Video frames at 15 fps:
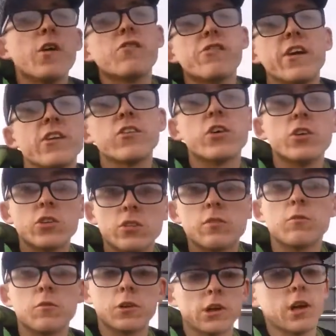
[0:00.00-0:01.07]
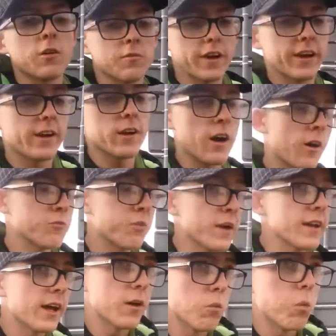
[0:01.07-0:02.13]
feel free to come here. I've
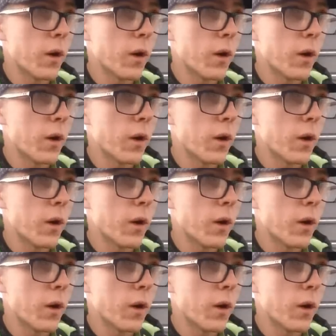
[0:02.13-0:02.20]
been here